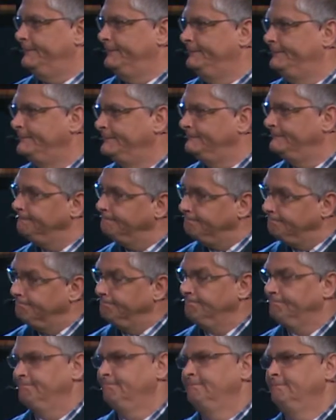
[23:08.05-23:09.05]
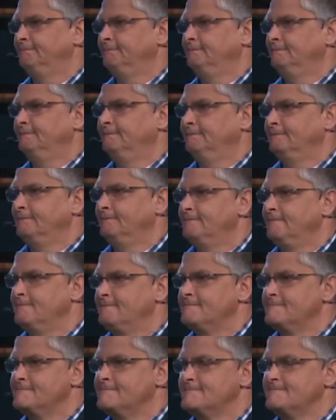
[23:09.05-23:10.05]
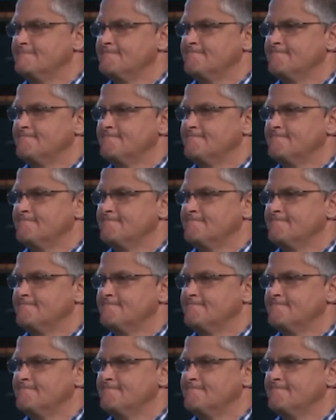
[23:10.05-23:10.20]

[no speech]